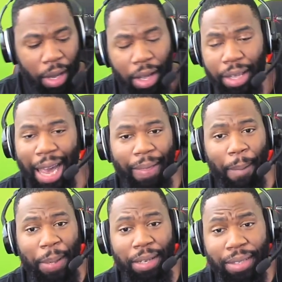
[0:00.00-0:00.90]
yeah, that
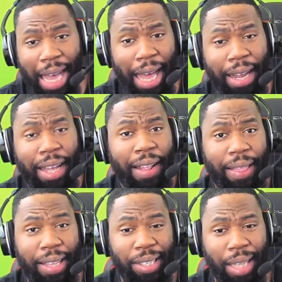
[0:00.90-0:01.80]
being said,
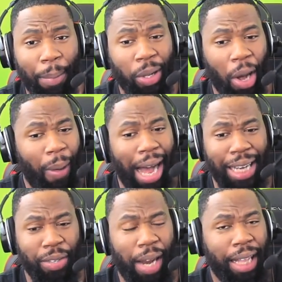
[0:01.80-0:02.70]
the double
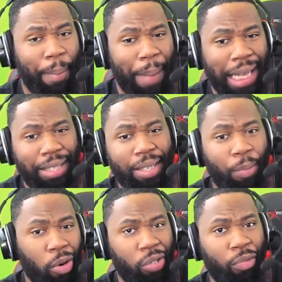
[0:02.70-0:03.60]
Gohans are, like, the best
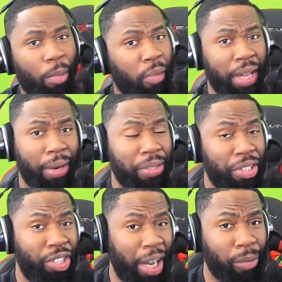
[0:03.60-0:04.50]
supports for movie heroes in
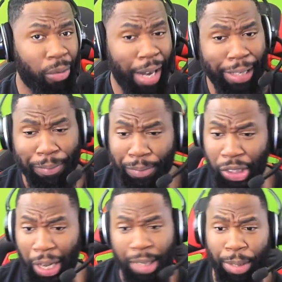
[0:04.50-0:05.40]
general, right? So
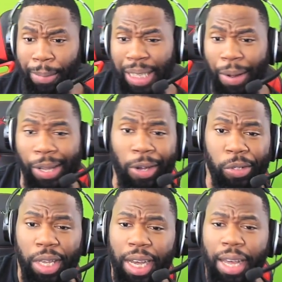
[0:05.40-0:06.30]
that's pretty much how it goes.
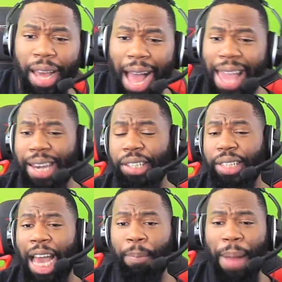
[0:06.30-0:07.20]
I initially
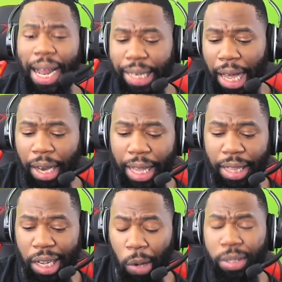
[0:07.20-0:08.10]
had Pandel in the
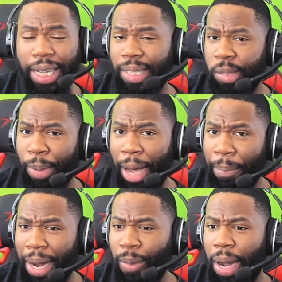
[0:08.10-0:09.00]
Goten spot,
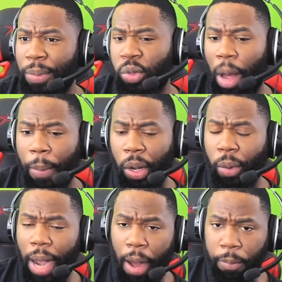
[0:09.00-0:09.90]
but I wound up swapping her
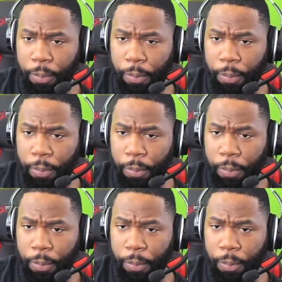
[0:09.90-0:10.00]
out.